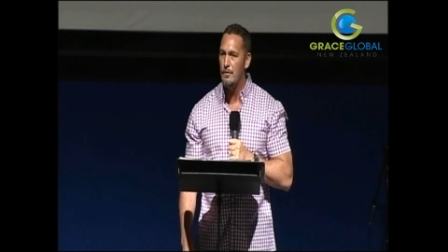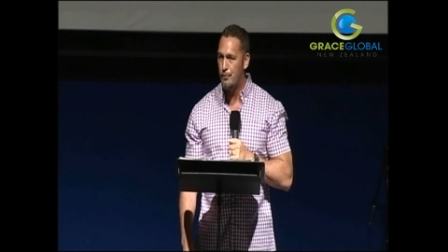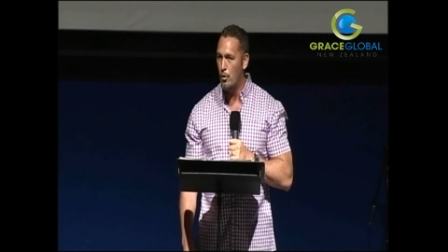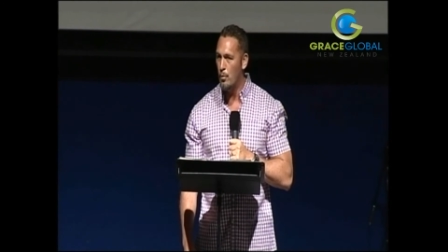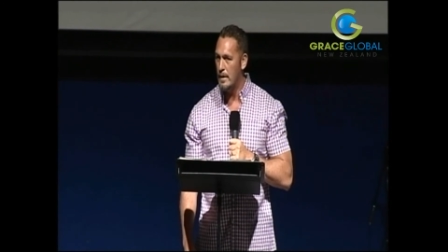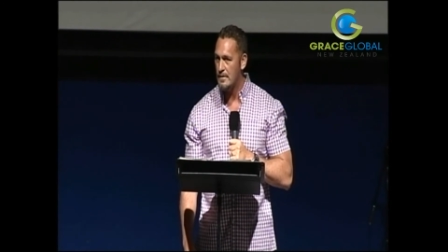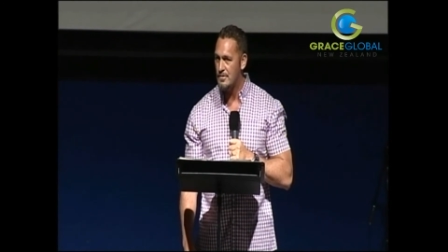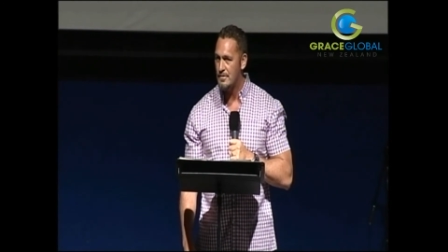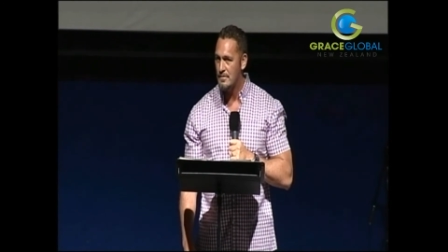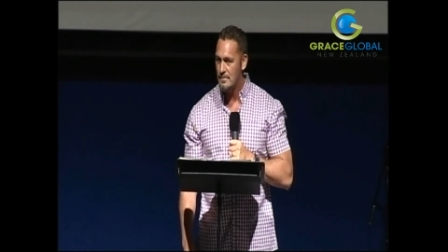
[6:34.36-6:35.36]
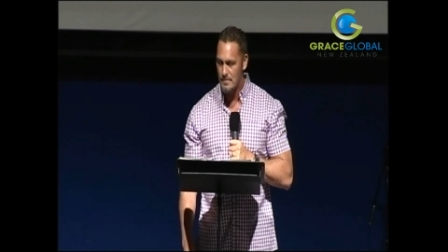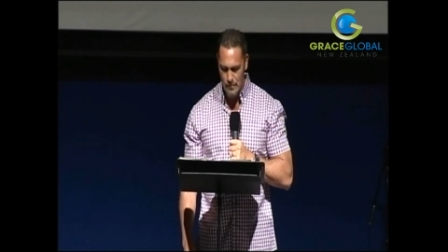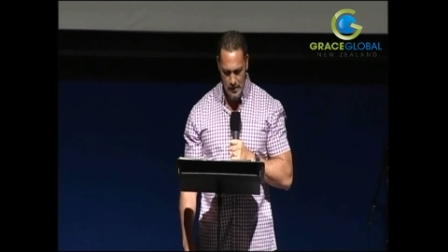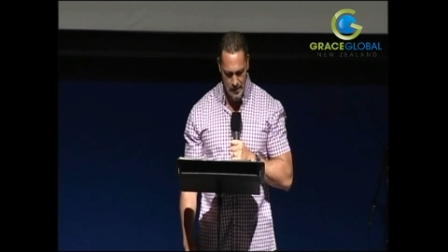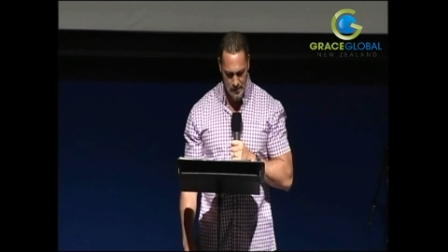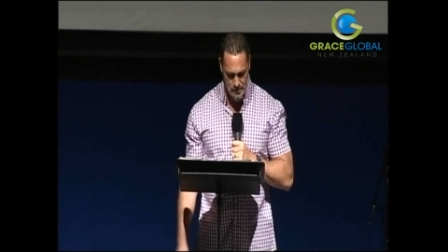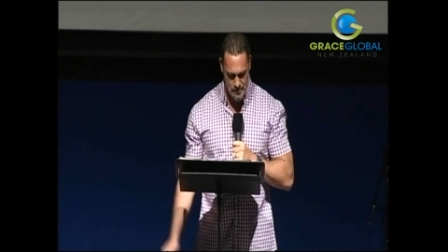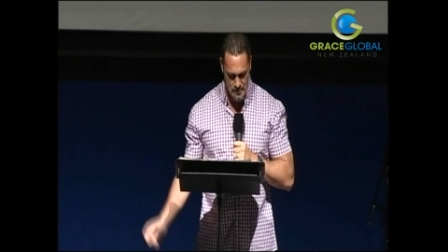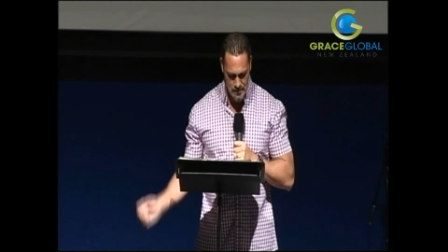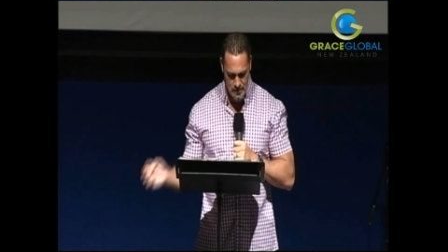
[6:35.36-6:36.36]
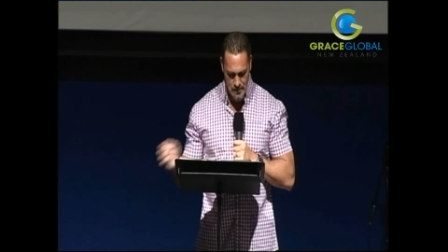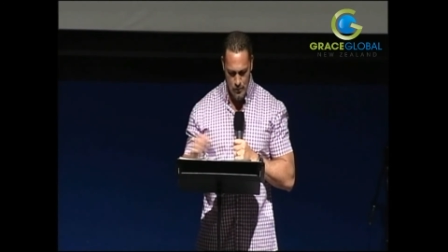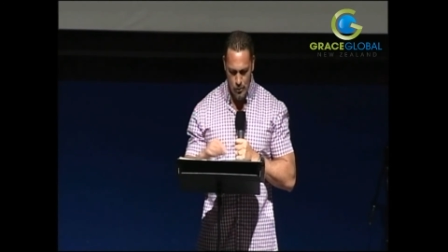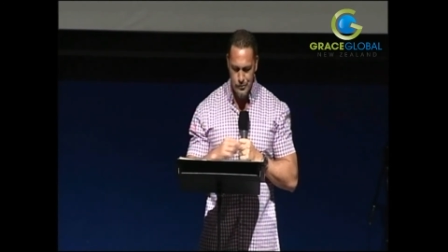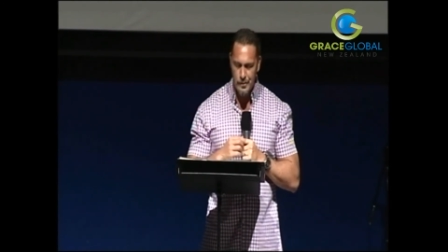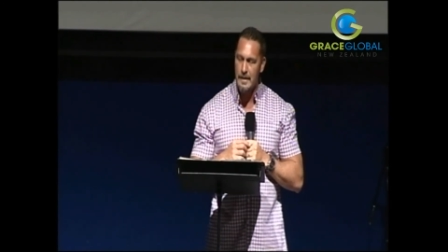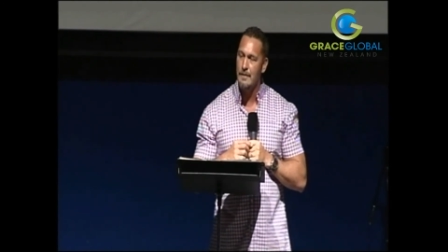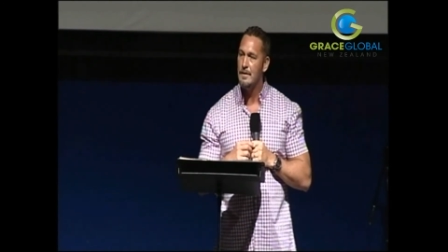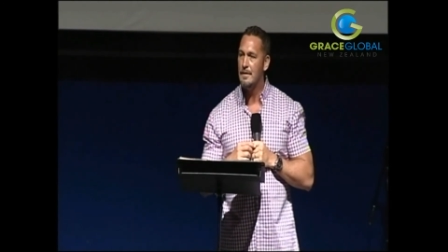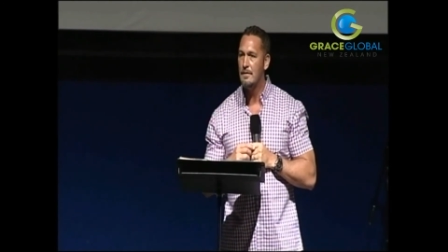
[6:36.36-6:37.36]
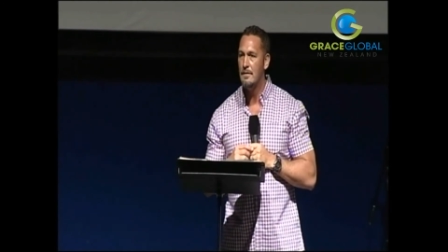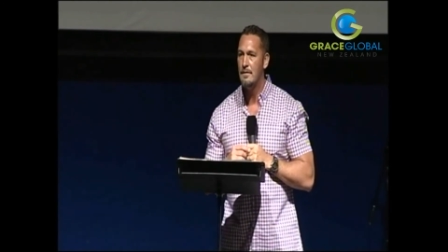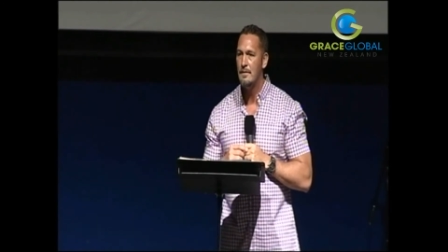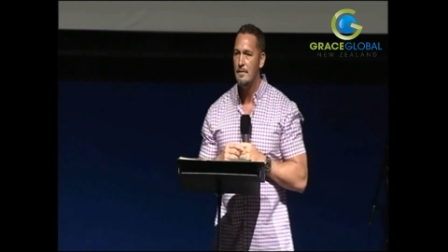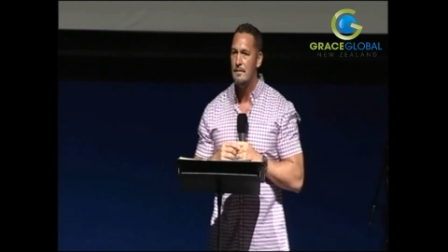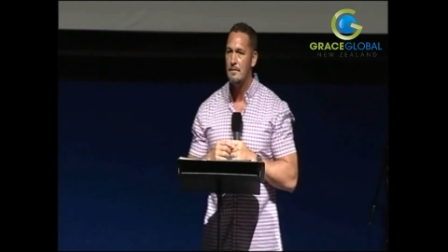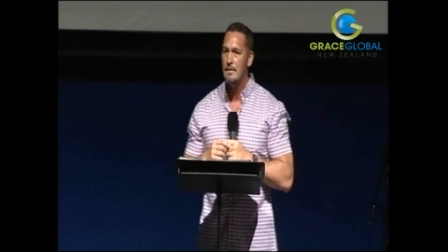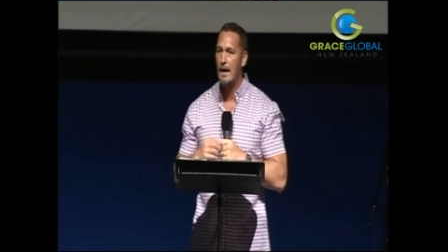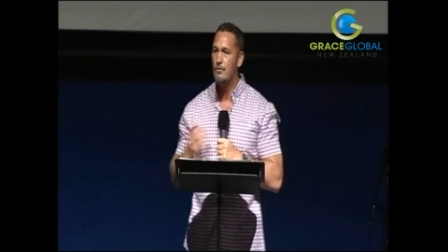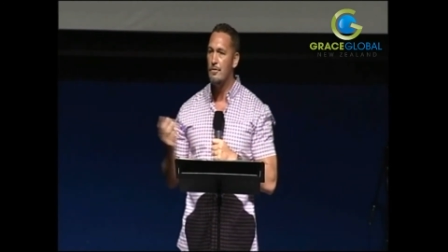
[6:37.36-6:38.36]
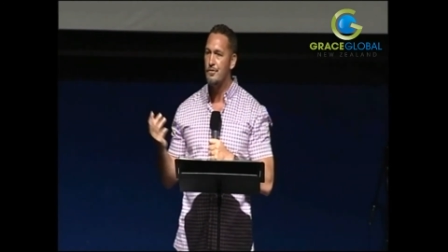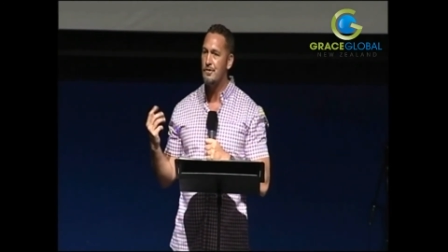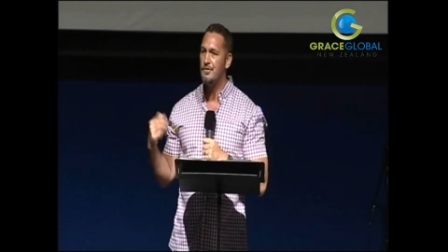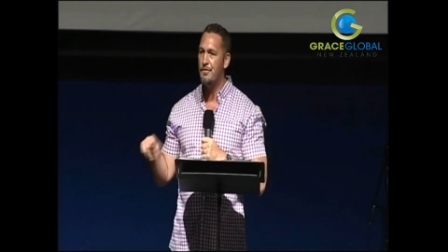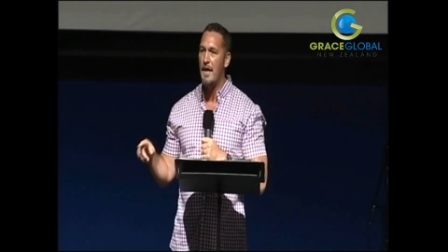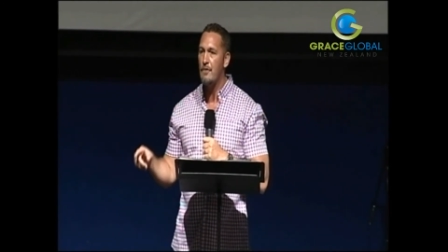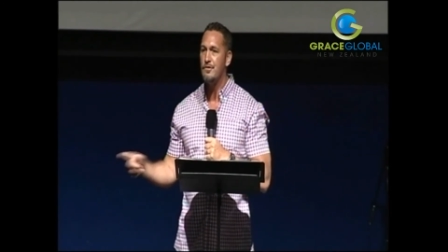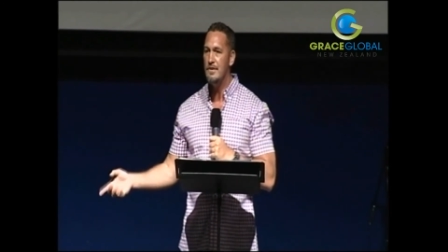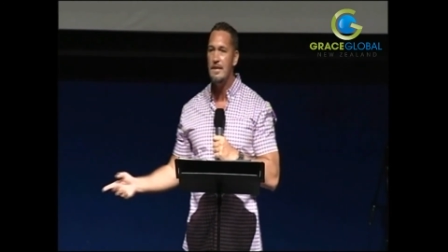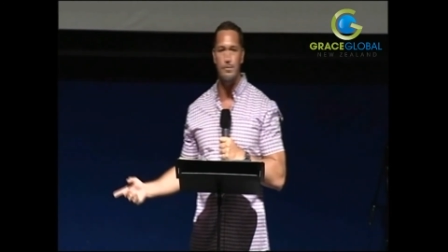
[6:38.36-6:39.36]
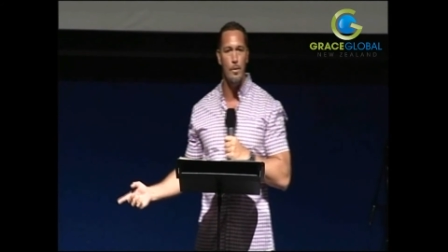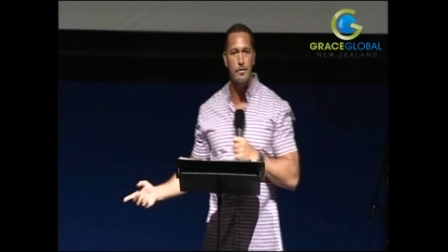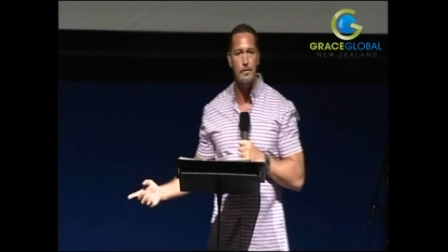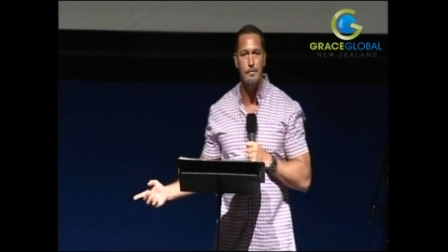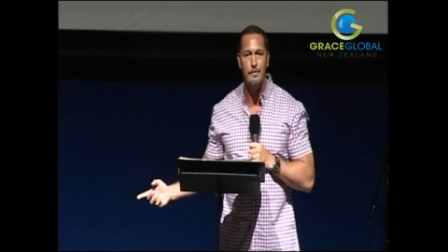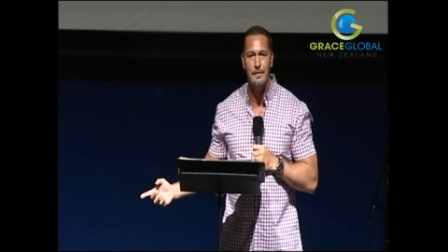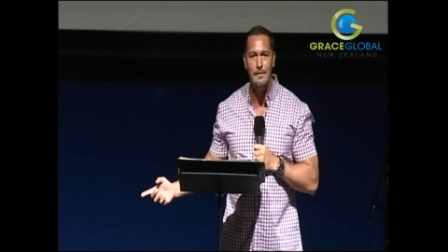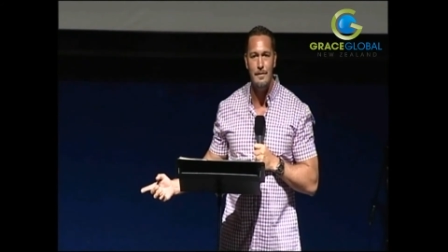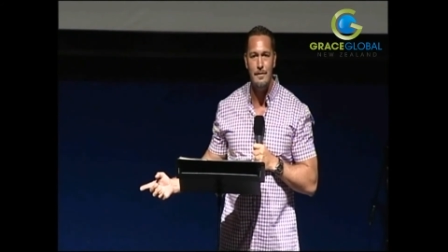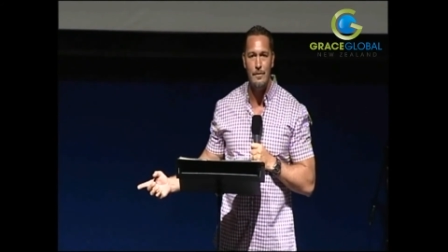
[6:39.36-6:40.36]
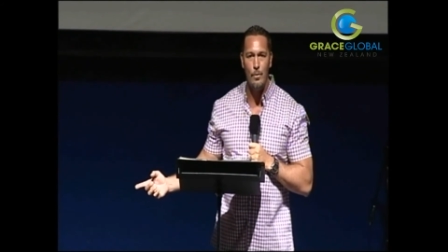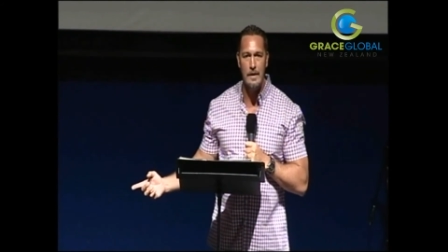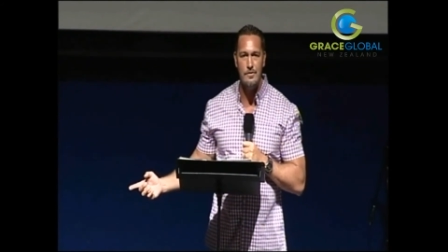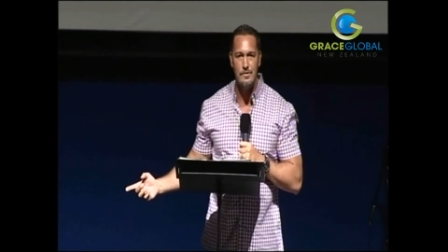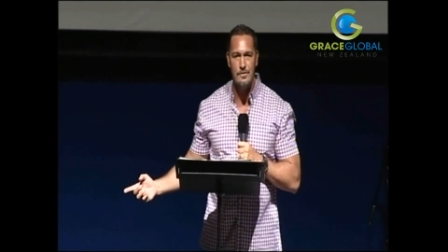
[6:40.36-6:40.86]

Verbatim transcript: four weeks, right, was forgiven 160,000 years worth of wages.